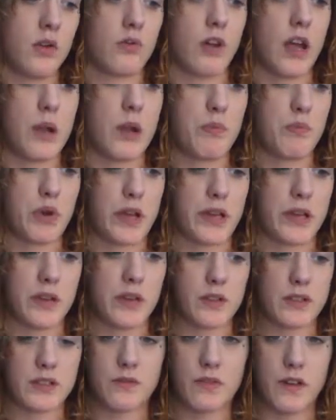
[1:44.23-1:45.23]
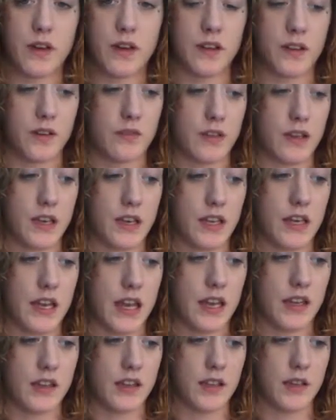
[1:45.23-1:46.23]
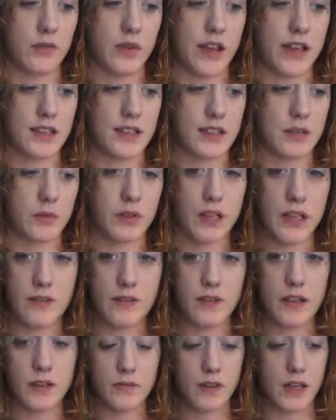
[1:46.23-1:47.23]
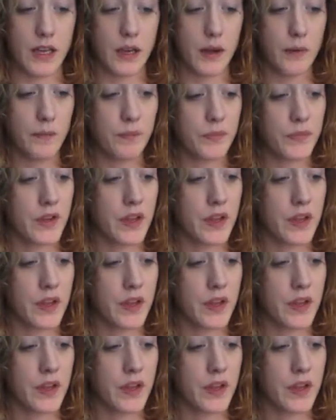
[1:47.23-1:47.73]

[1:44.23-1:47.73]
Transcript: right brachiocephalic vein and the right subclavian vein.